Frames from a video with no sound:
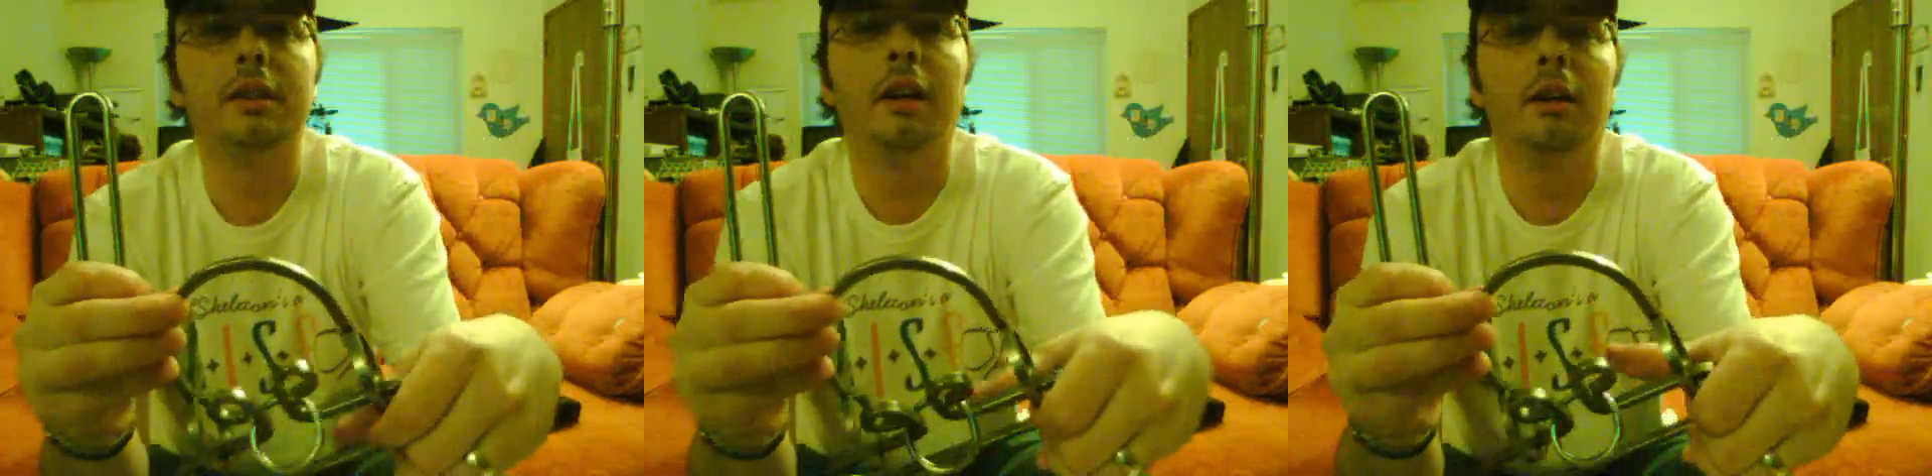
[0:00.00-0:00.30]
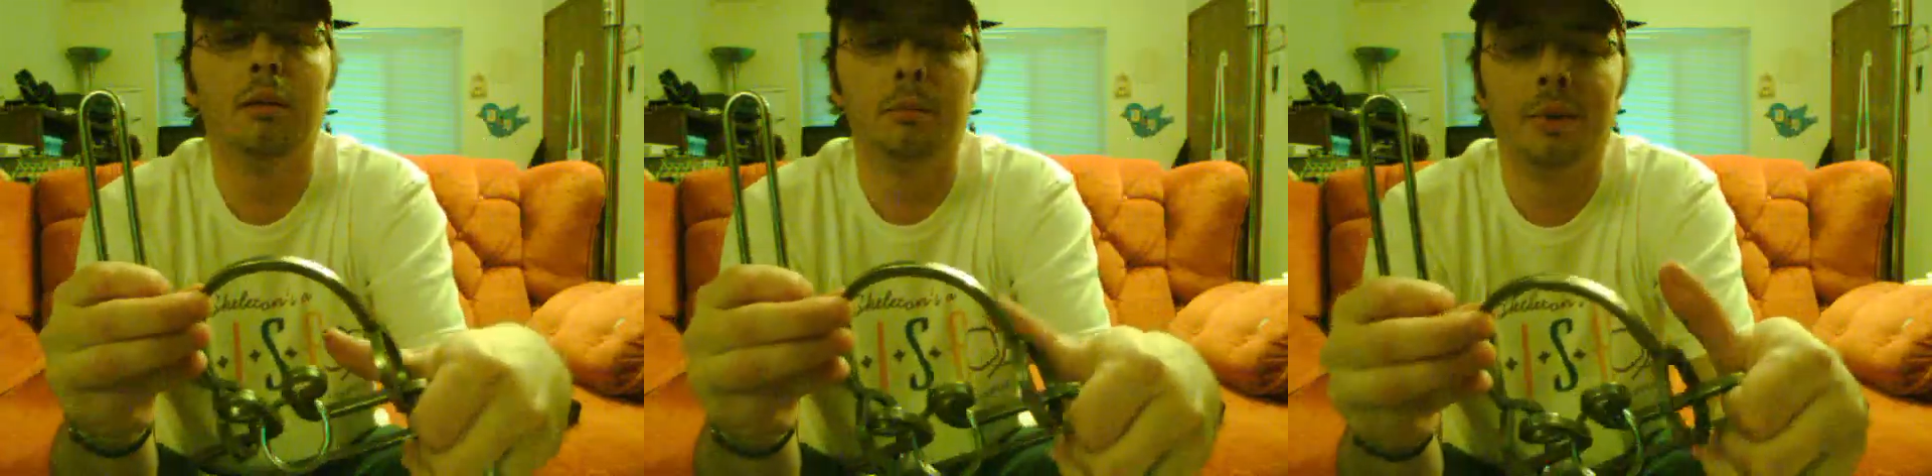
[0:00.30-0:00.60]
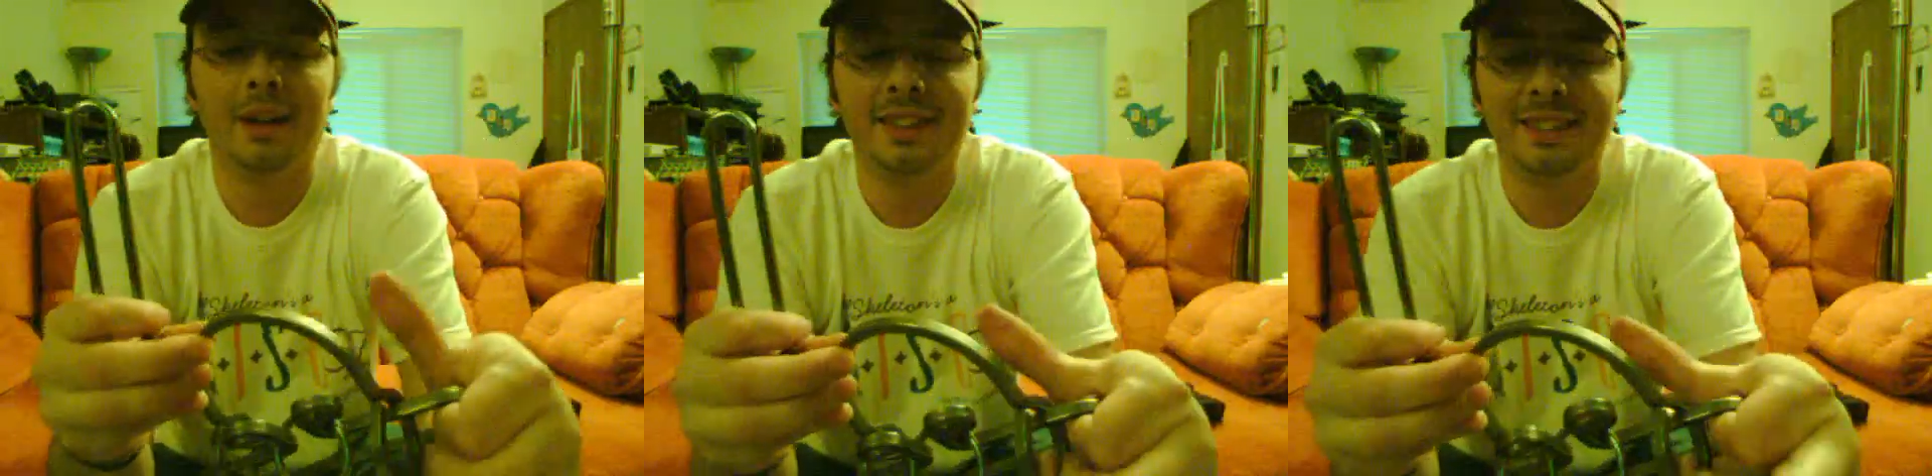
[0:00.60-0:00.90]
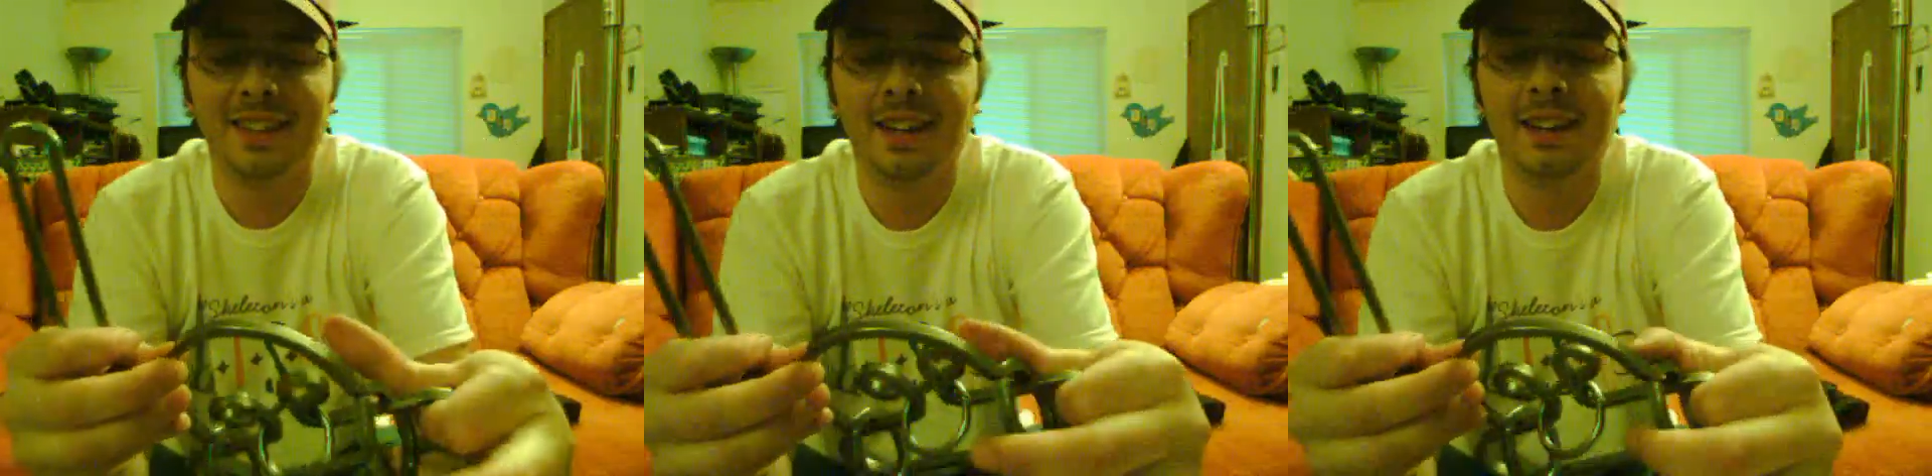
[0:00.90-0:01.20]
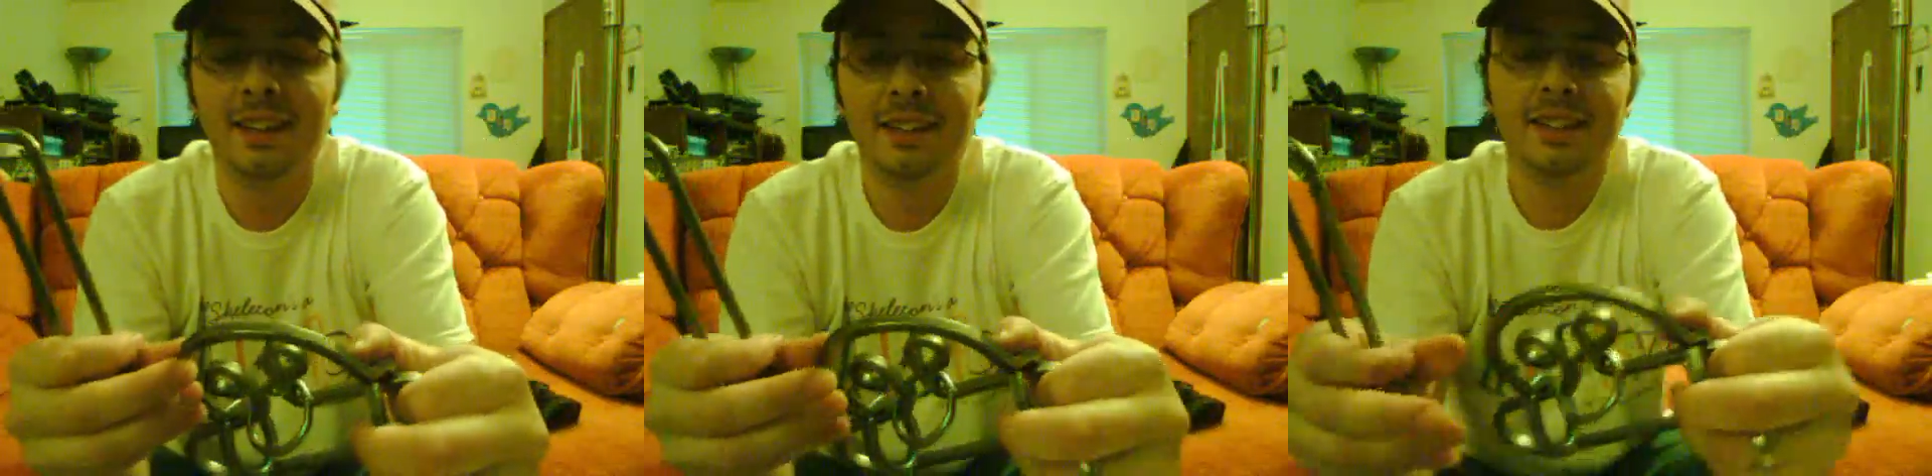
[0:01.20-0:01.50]
so, but uh,
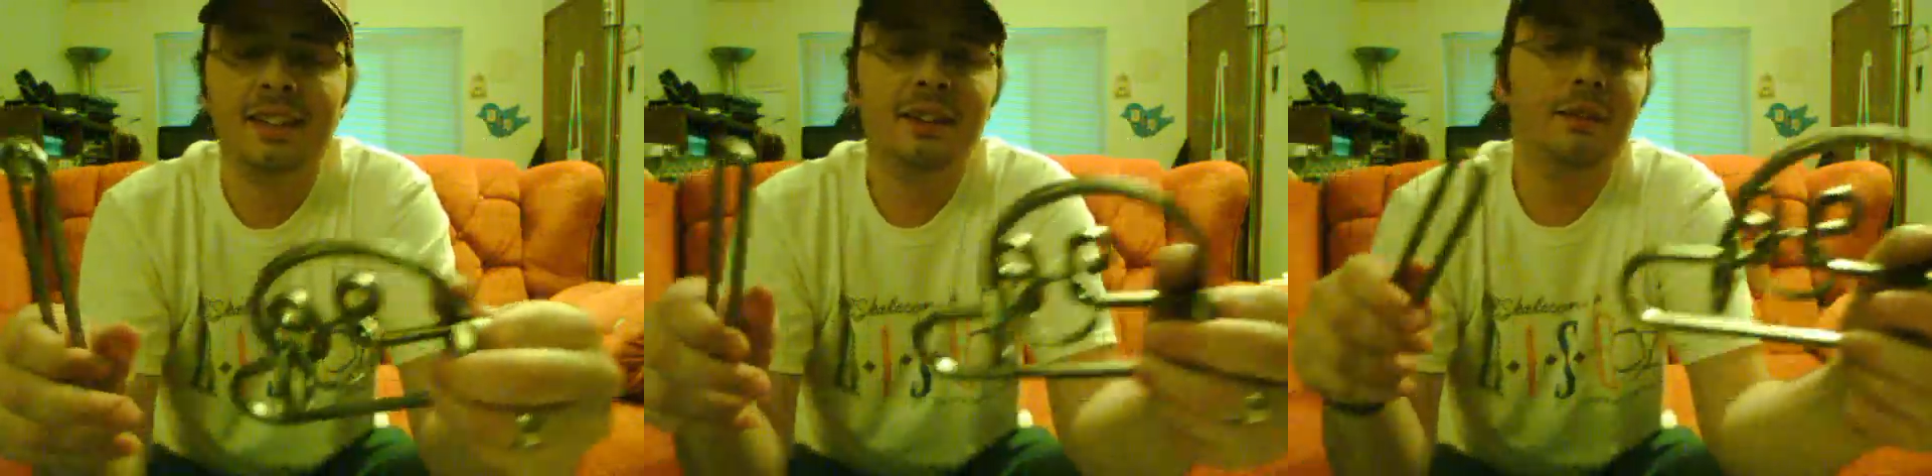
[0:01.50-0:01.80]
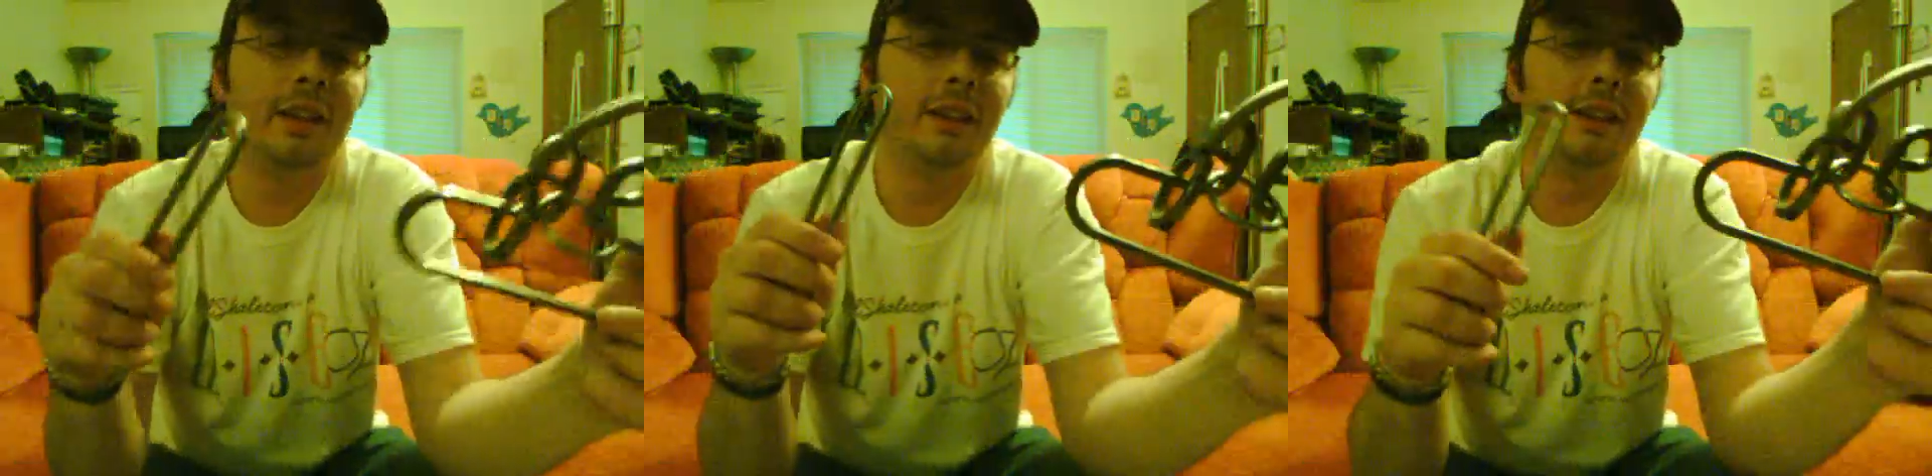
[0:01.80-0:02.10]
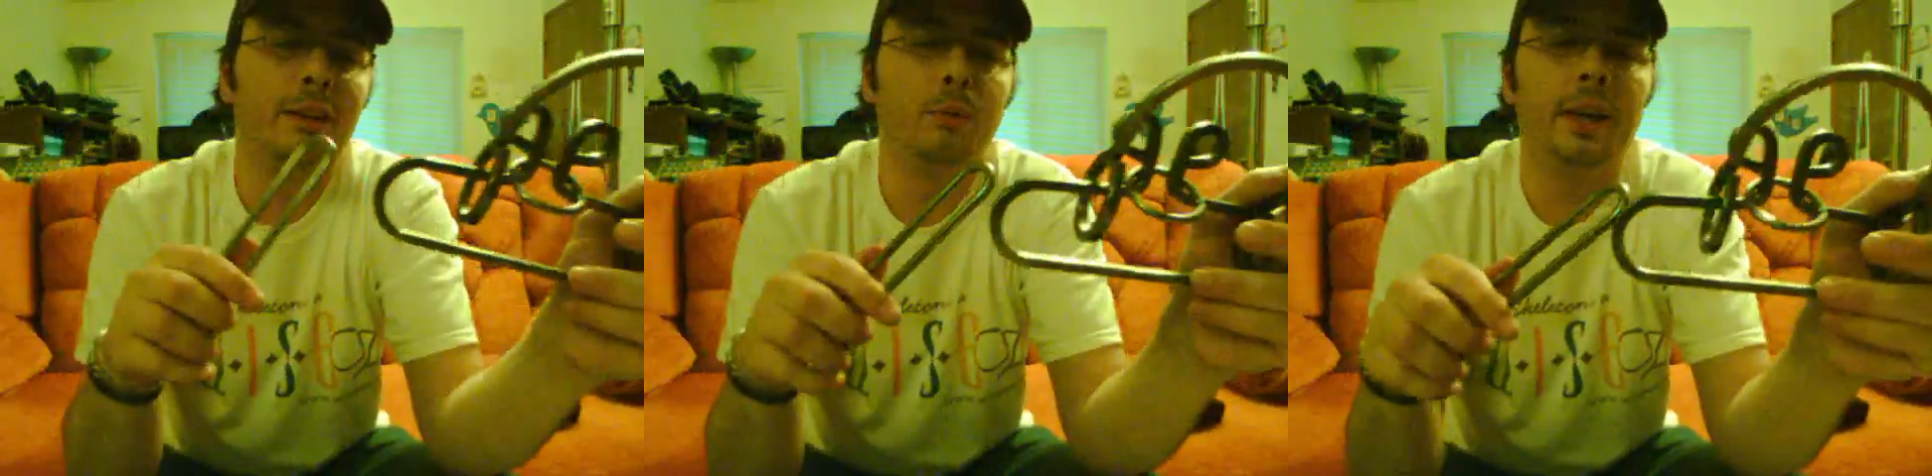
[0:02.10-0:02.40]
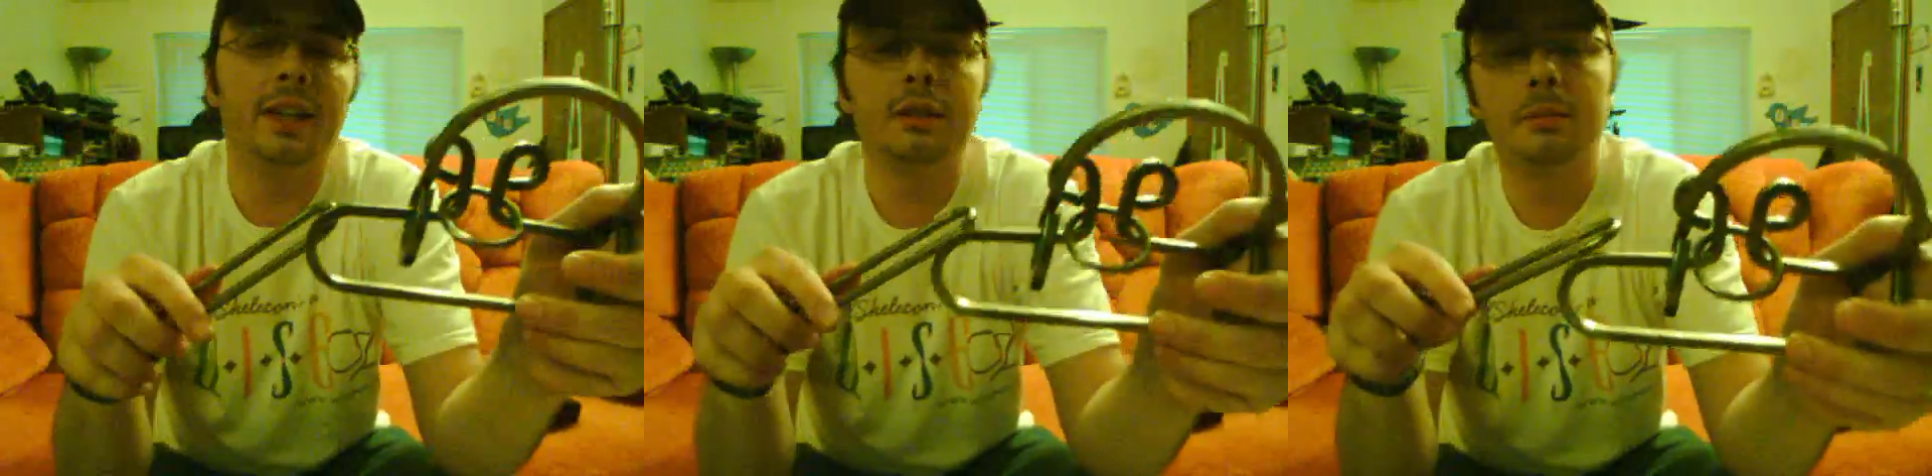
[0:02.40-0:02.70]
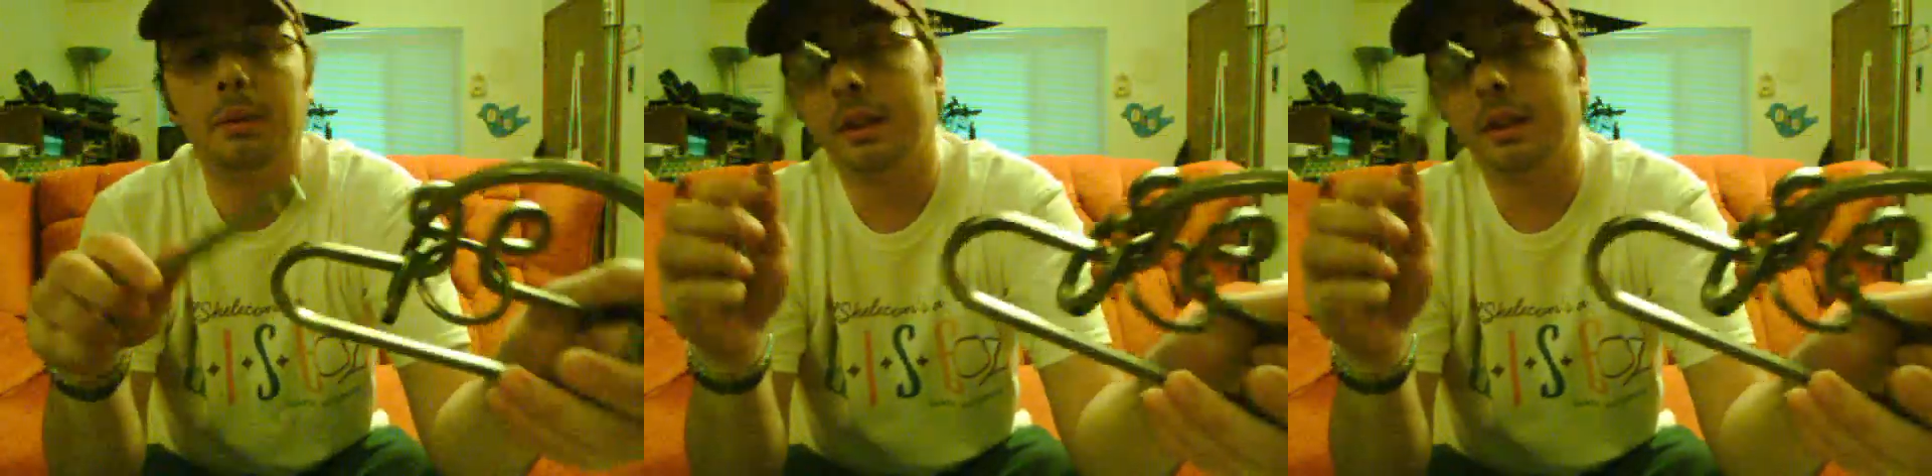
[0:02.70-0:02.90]
rather than weeks.